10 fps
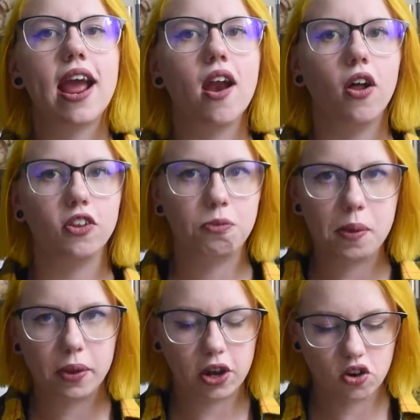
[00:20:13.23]
and all these
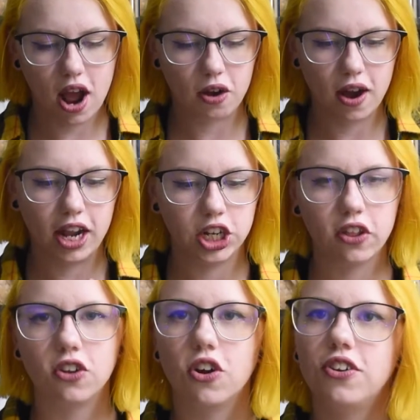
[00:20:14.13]
people like crowd around each
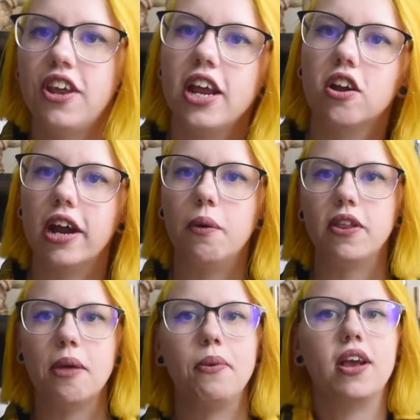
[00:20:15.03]
other and start tinkering
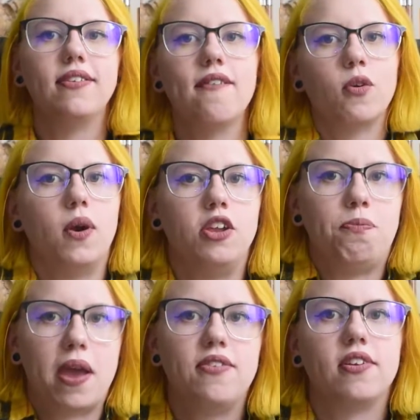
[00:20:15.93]
with it because everyone is
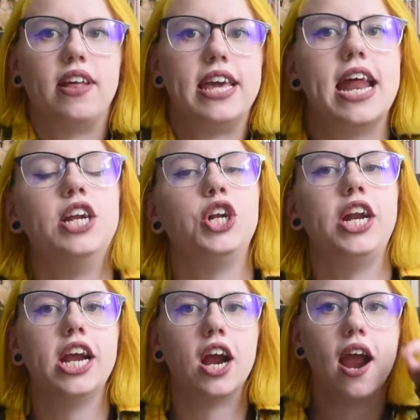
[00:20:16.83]
basically an
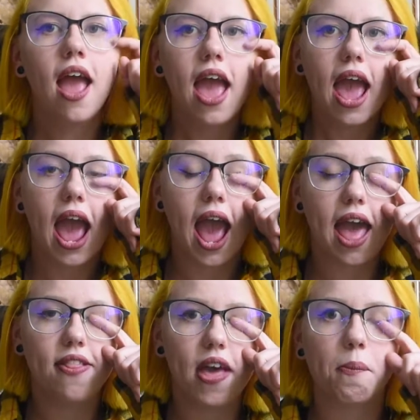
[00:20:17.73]
engineer,
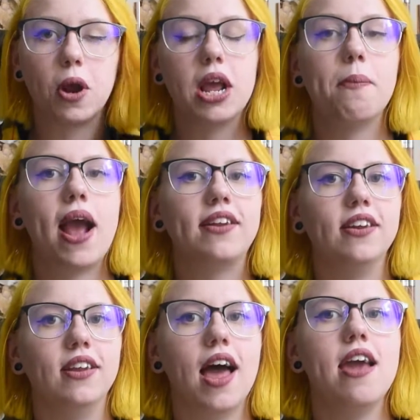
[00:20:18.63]
and they bring it back
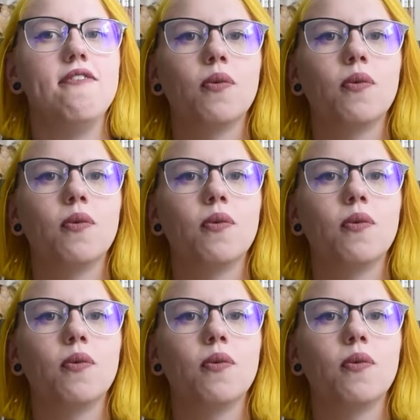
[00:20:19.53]
to life.